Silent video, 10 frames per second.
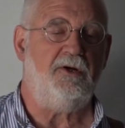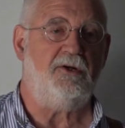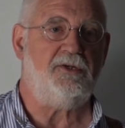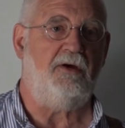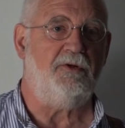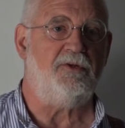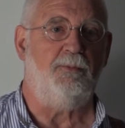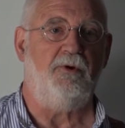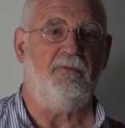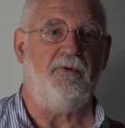servants
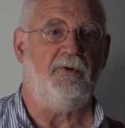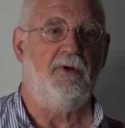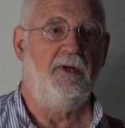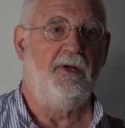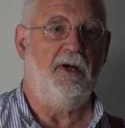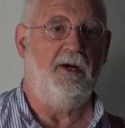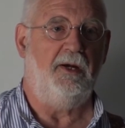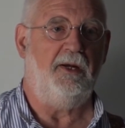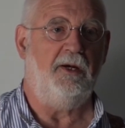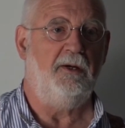movement
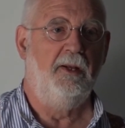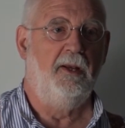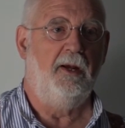here.